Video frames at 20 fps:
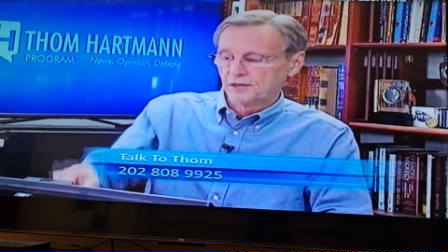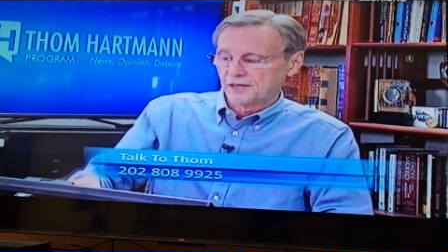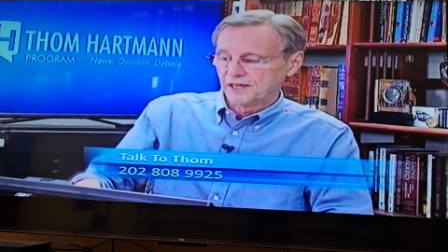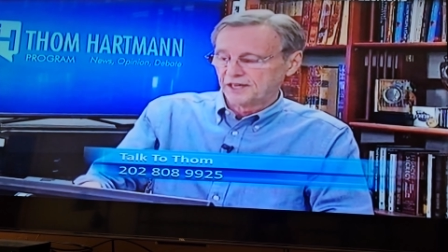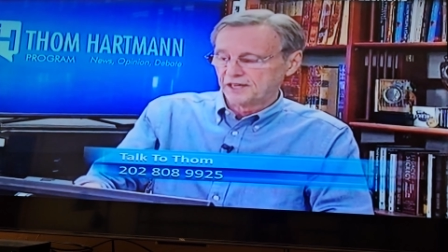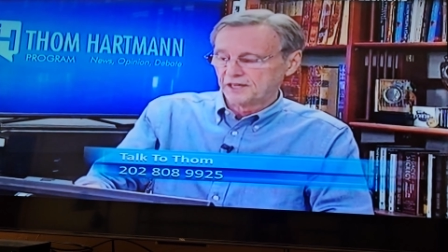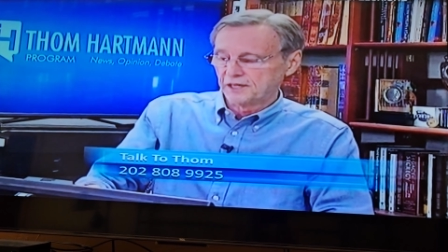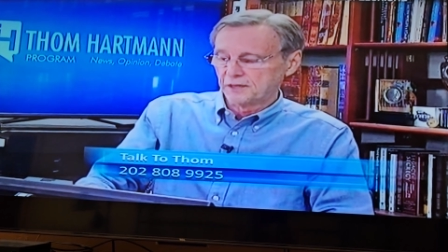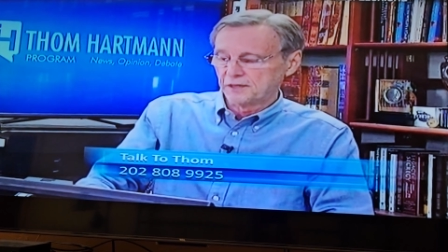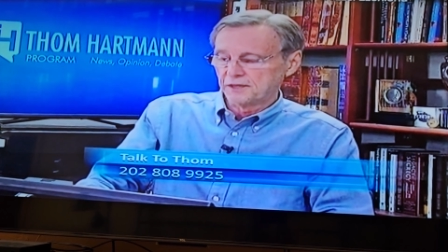
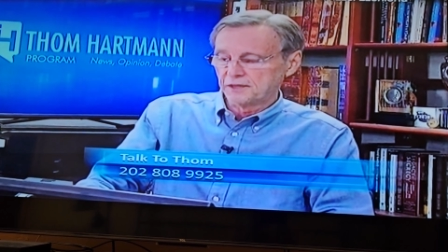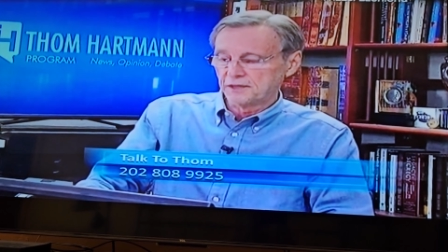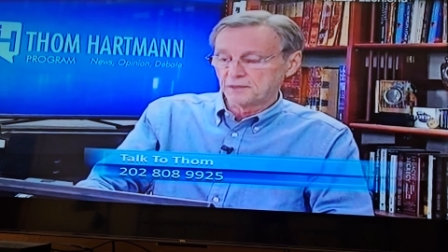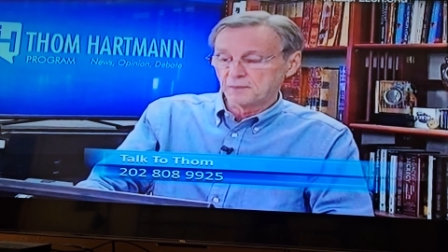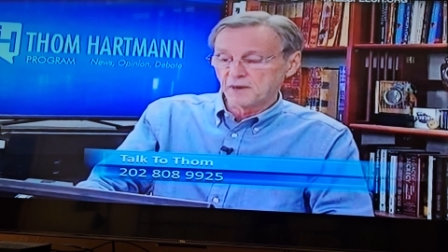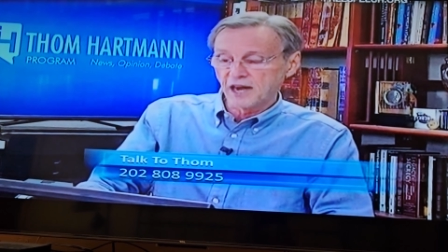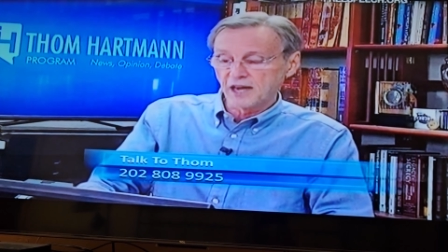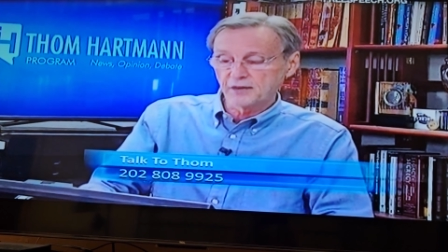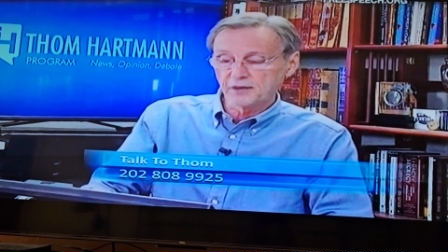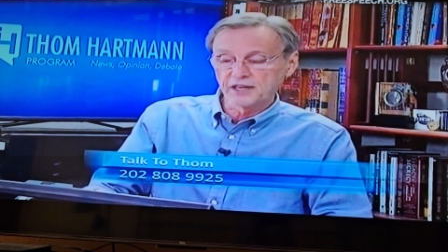And uh,
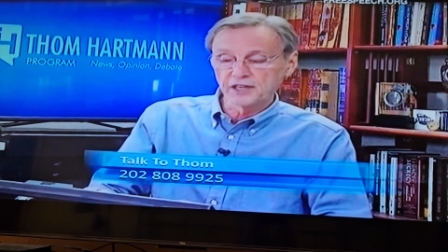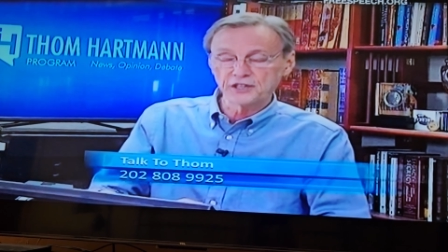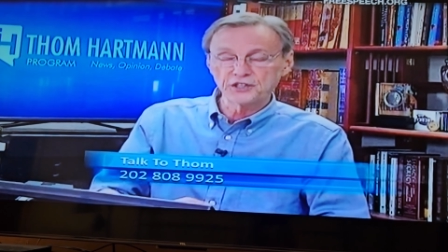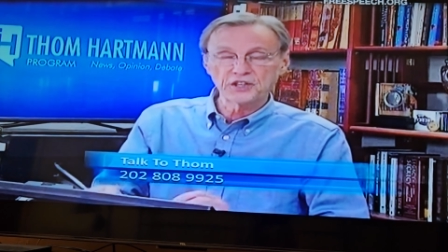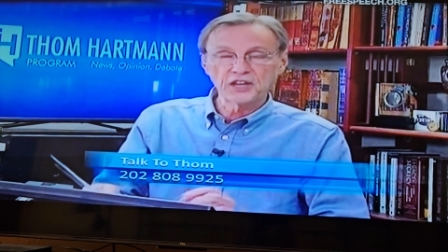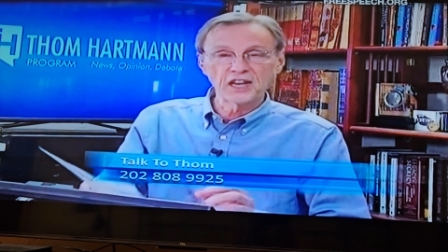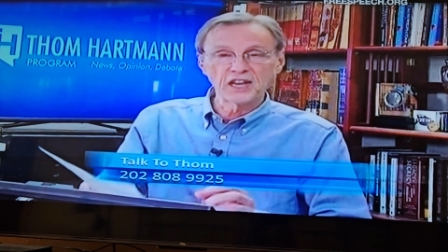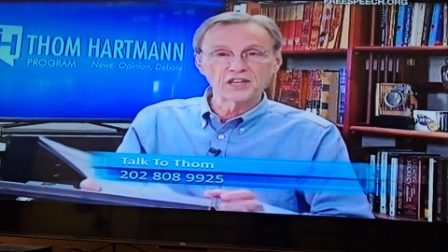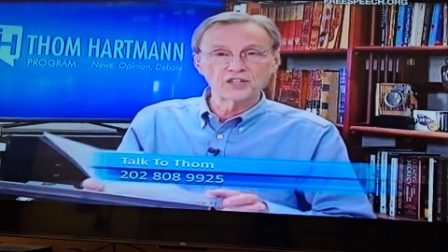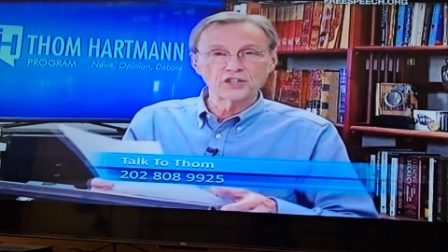the
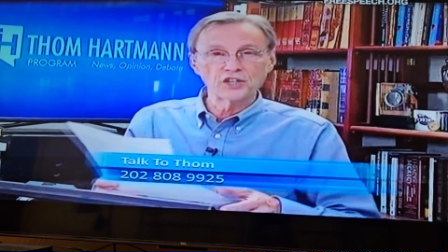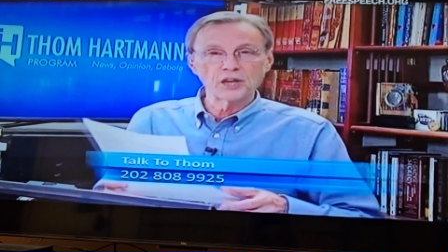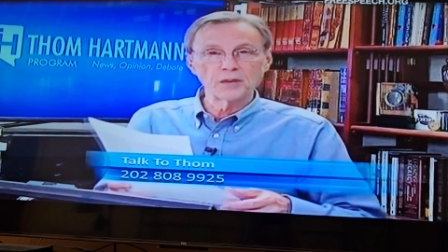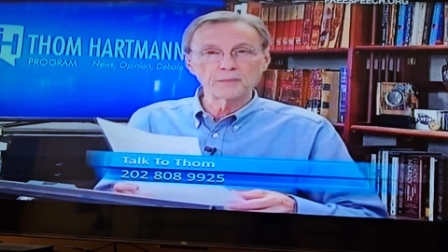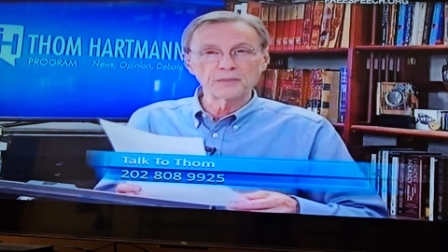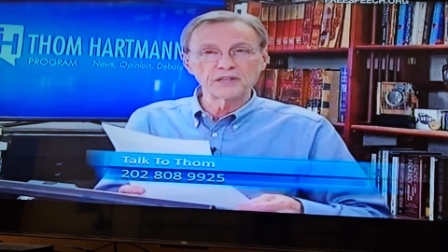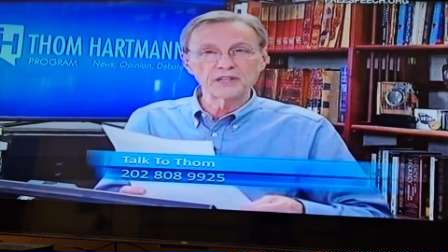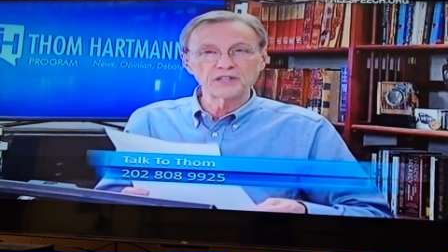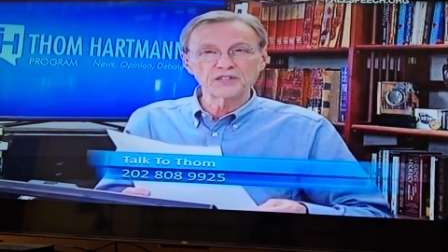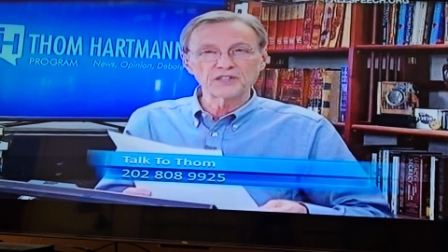moderators can't jump in and